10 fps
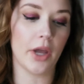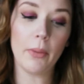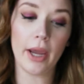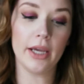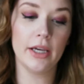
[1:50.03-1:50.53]

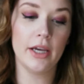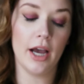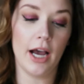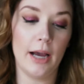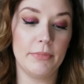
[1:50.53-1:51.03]
Okay,
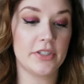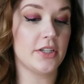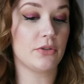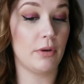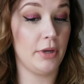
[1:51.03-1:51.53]
this
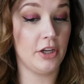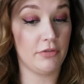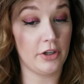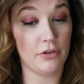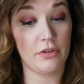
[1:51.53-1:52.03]
is a repeat
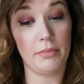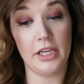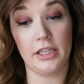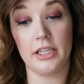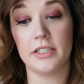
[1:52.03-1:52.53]
offender for
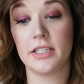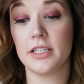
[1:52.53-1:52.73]
me at least.